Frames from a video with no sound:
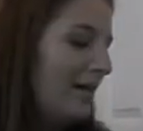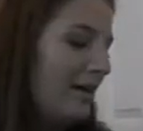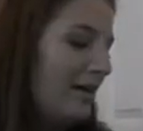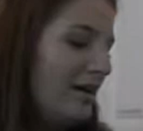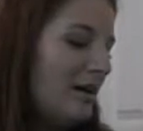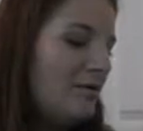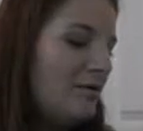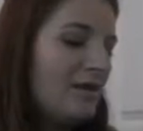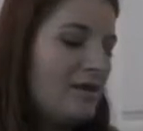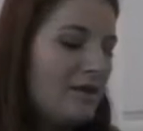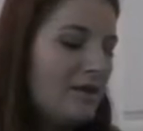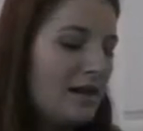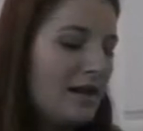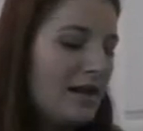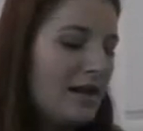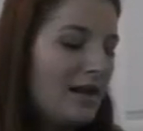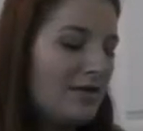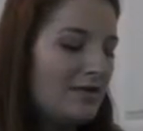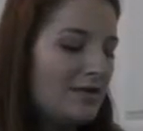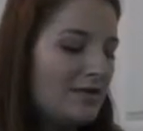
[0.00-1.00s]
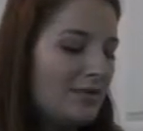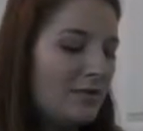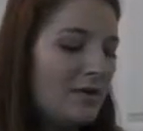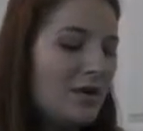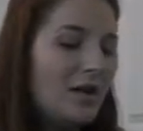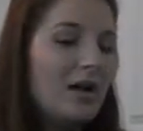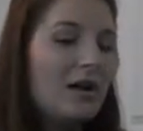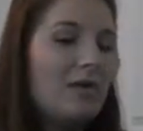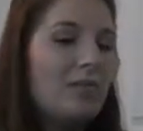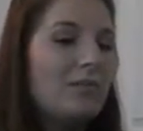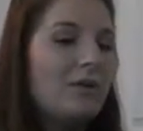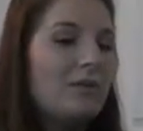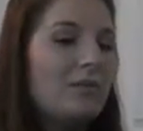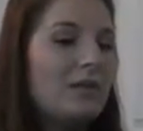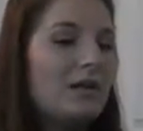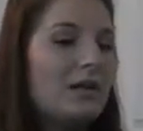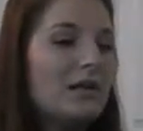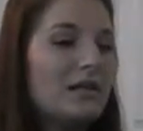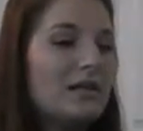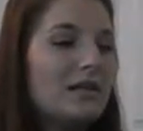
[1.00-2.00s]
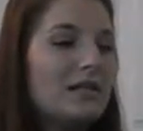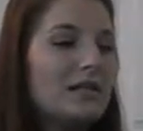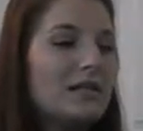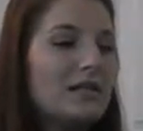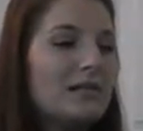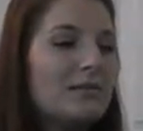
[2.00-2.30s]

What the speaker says: And then I have some gum, because